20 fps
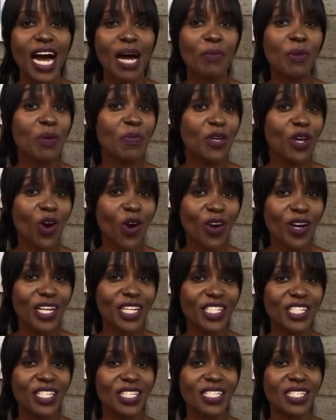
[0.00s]
maybe
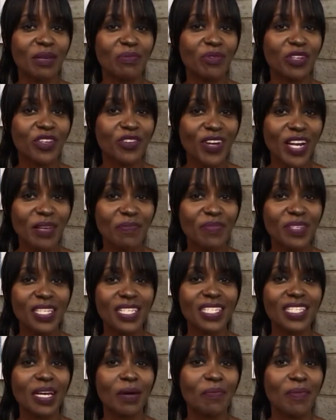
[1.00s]
oranges, some grapes,
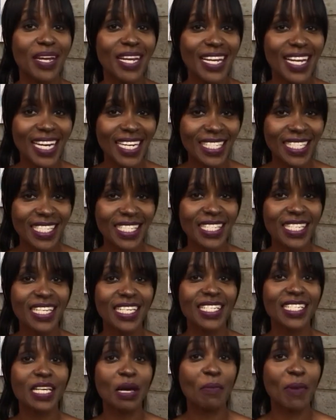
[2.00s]
some nuts,
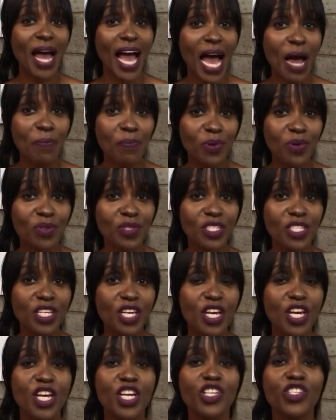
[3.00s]
some apples.
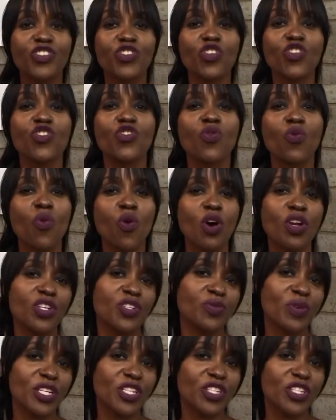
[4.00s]
So you want to